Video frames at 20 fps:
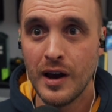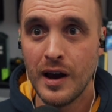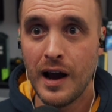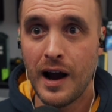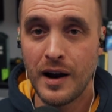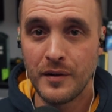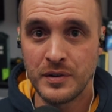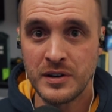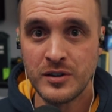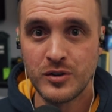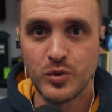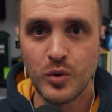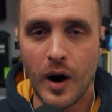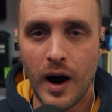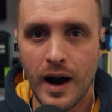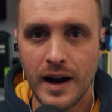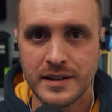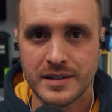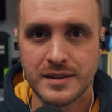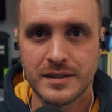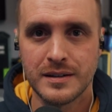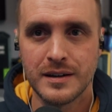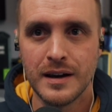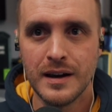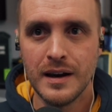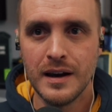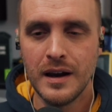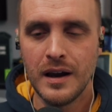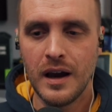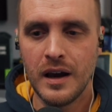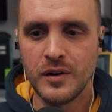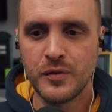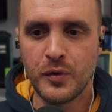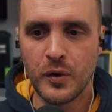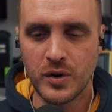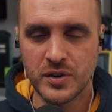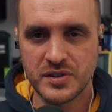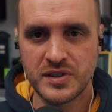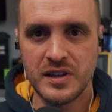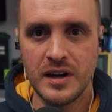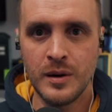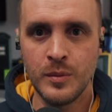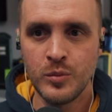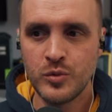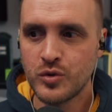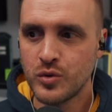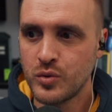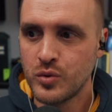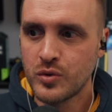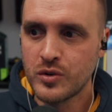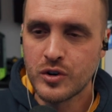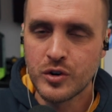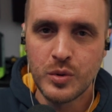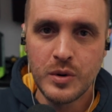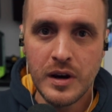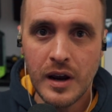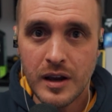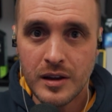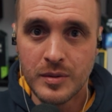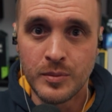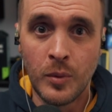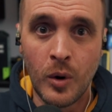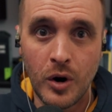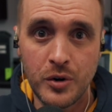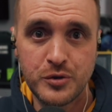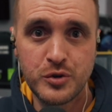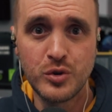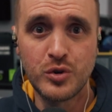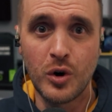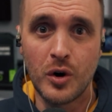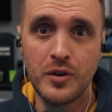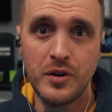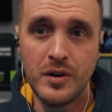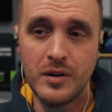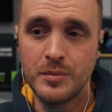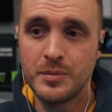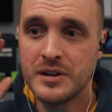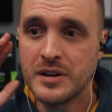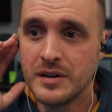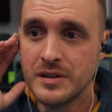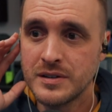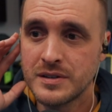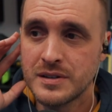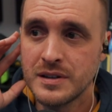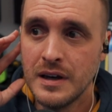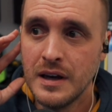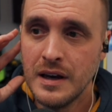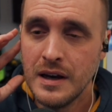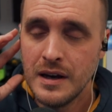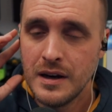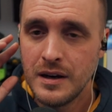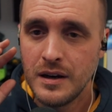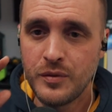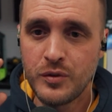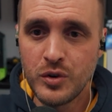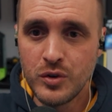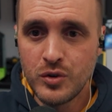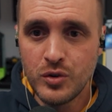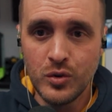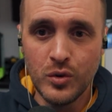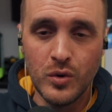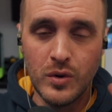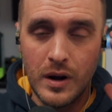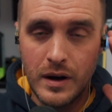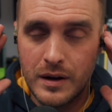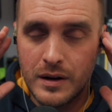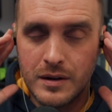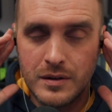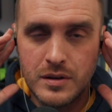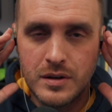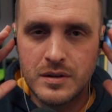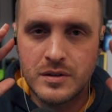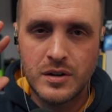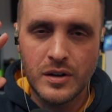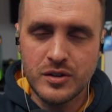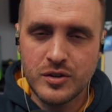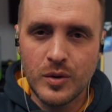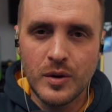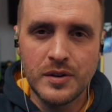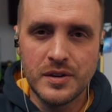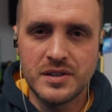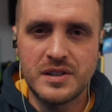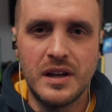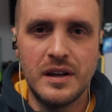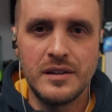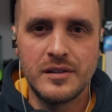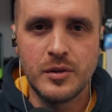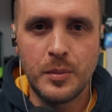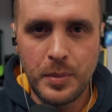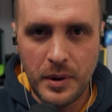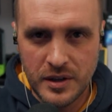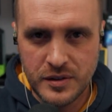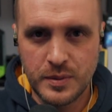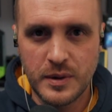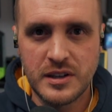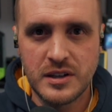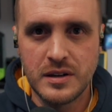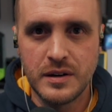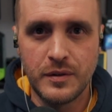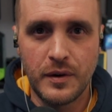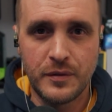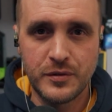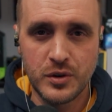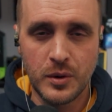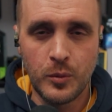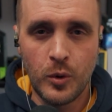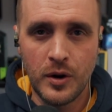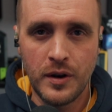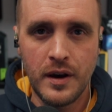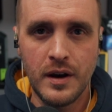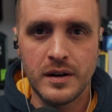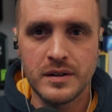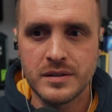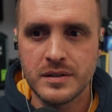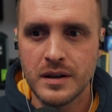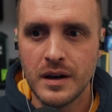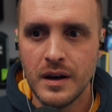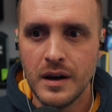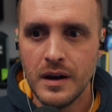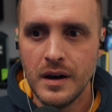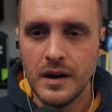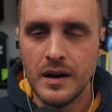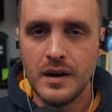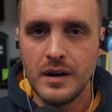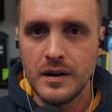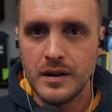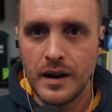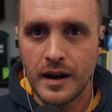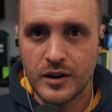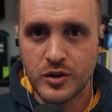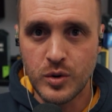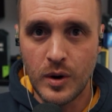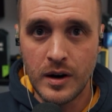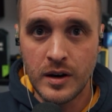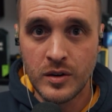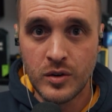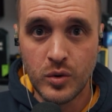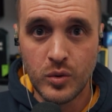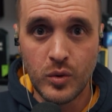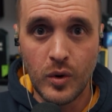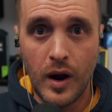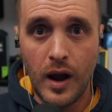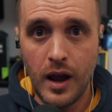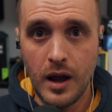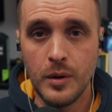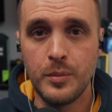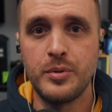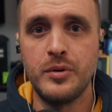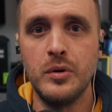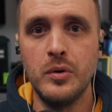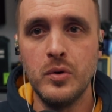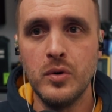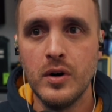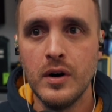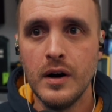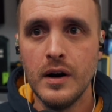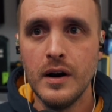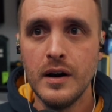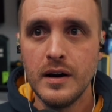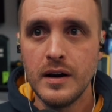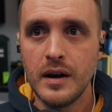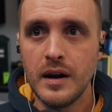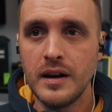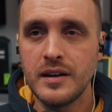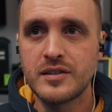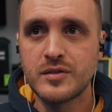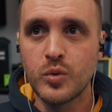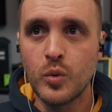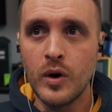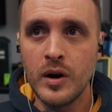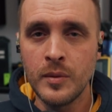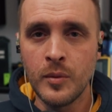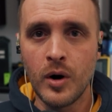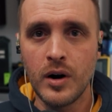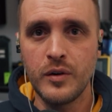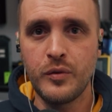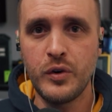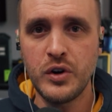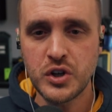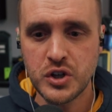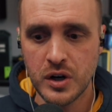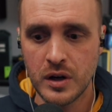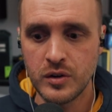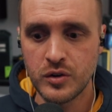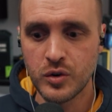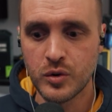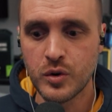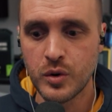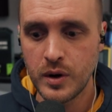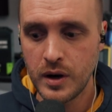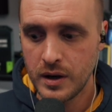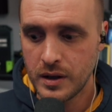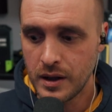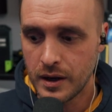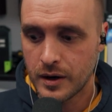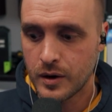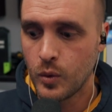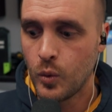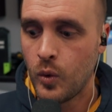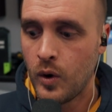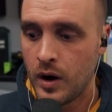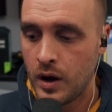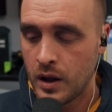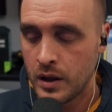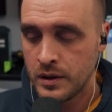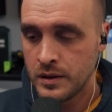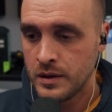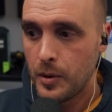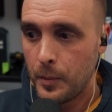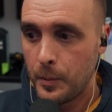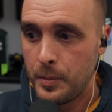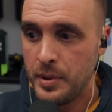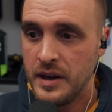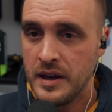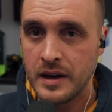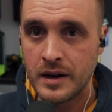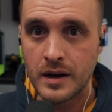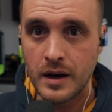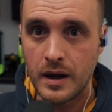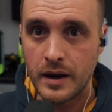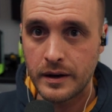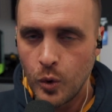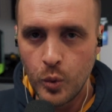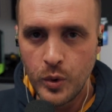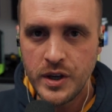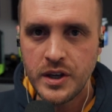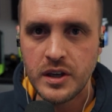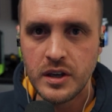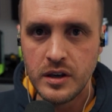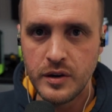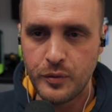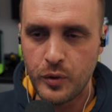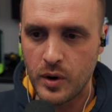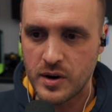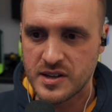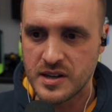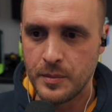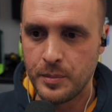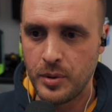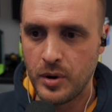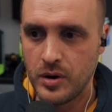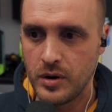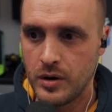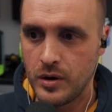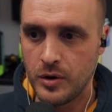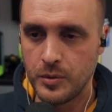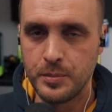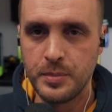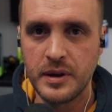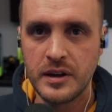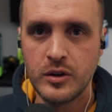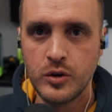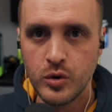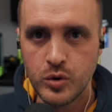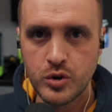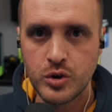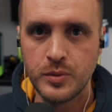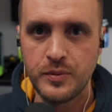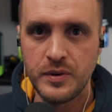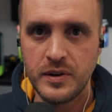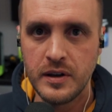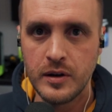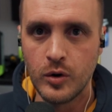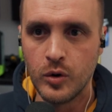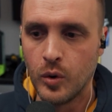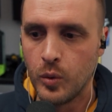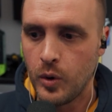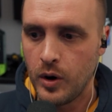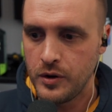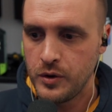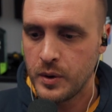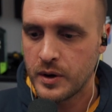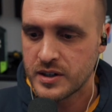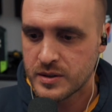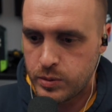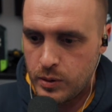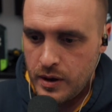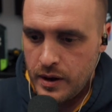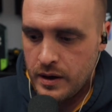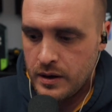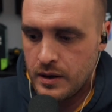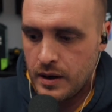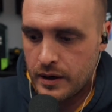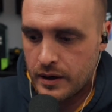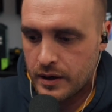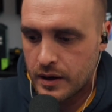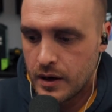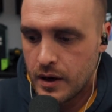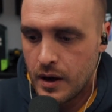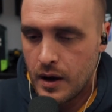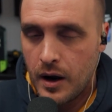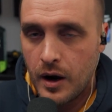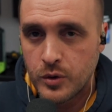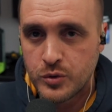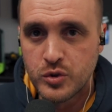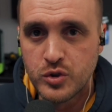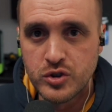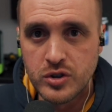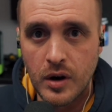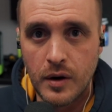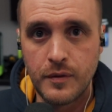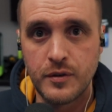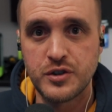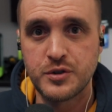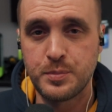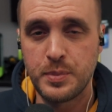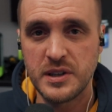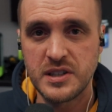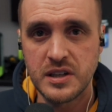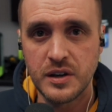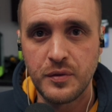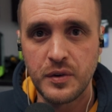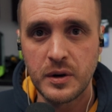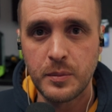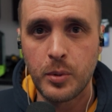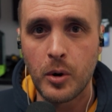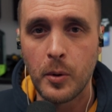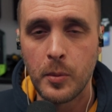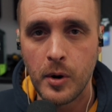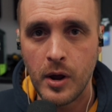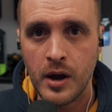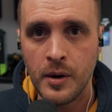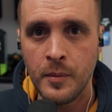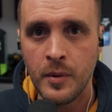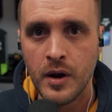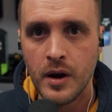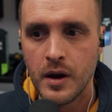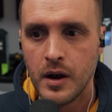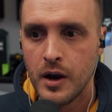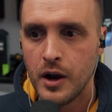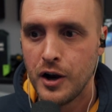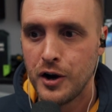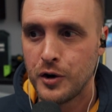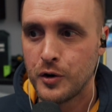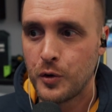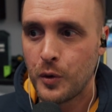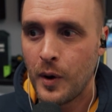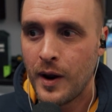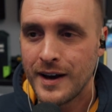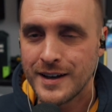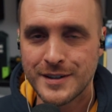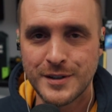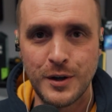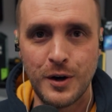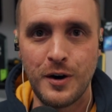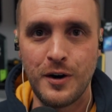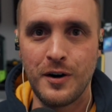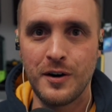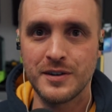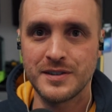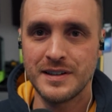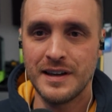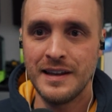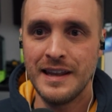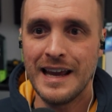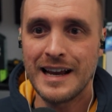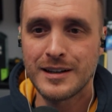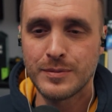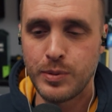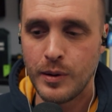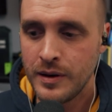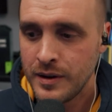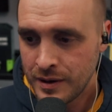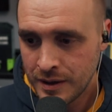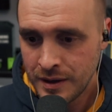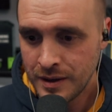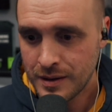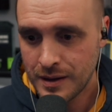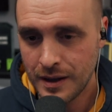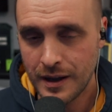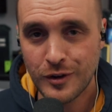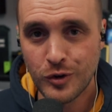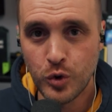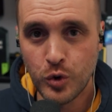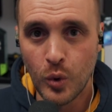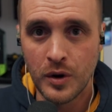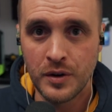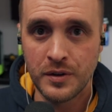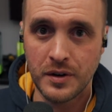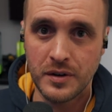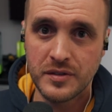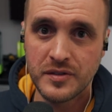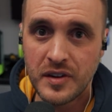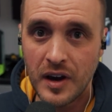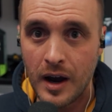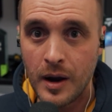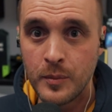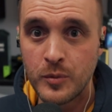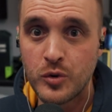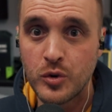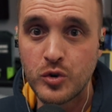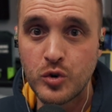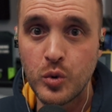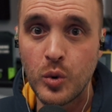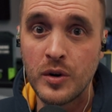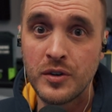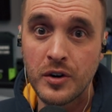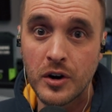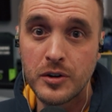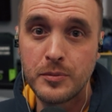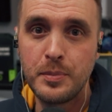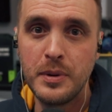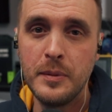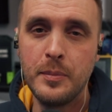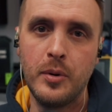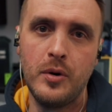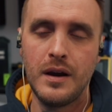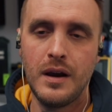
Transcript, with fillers: having to ask. And for them to create more tutorial, because if you do like, j just to understand the perspective of someone else, like trying to help you, it's way more efficient to create like one big like wiki, for example, or a big YouTube video where you explain like how to solve a specific problem, rather than explaining it like two hundred times to two hundred people.